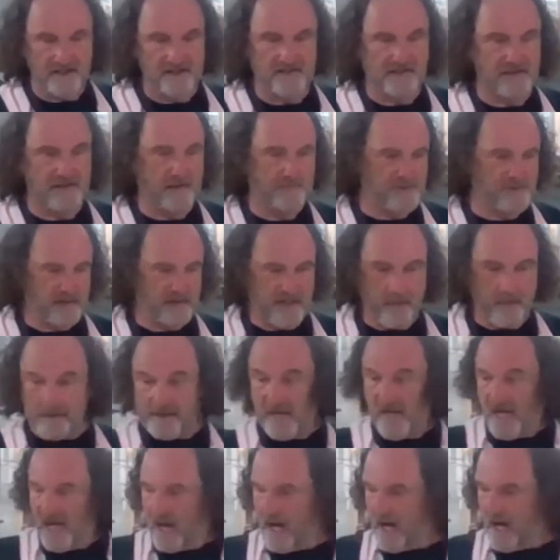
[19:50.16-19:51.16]
time's really coming.
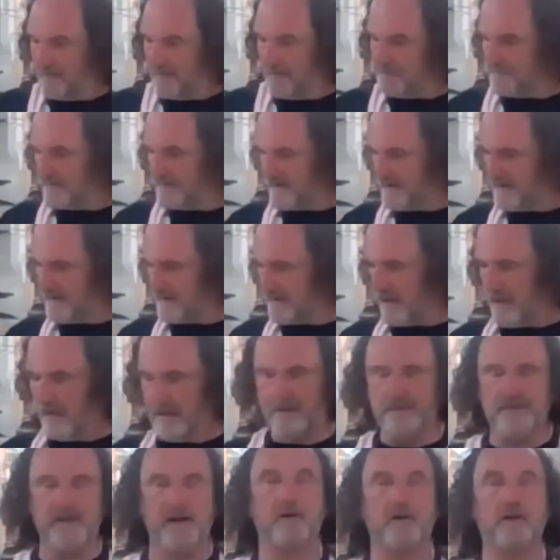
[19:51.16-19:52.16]

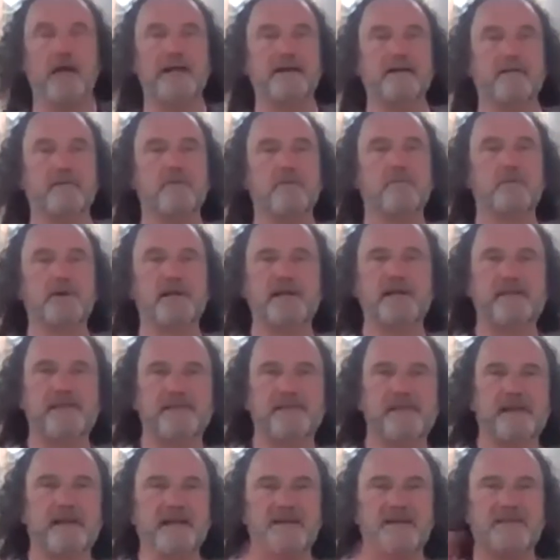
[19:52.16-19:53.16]
They're like really
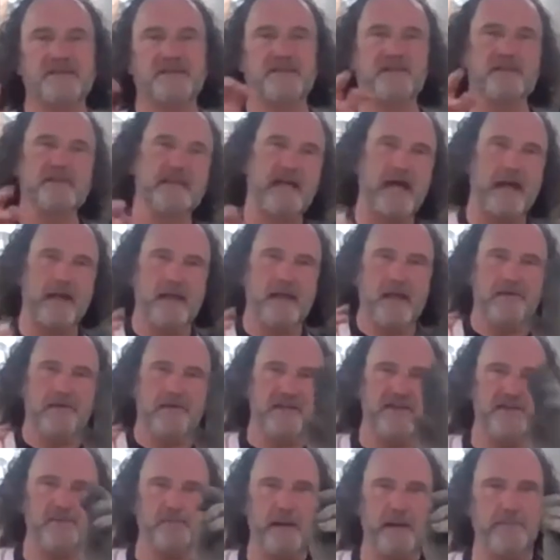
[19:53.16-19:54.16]
thick and stuff like that.
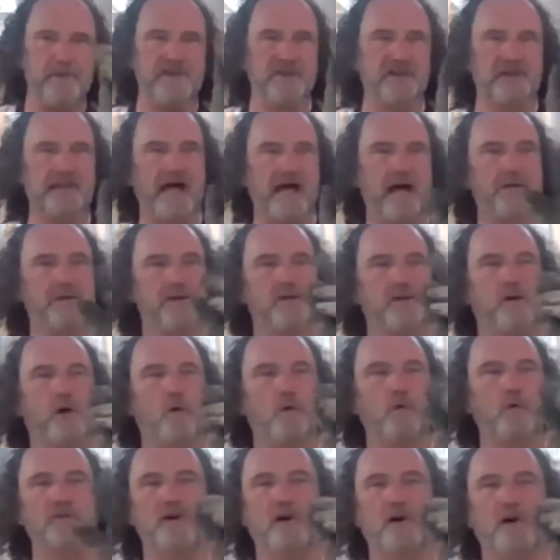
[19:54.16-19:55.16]
These babies allow you to
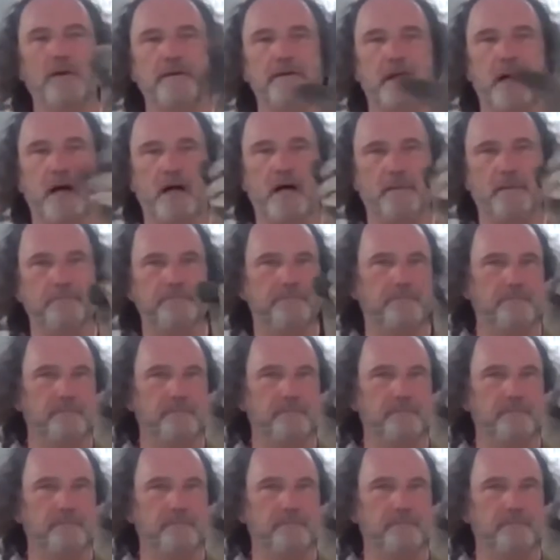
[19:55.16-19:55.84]
hold on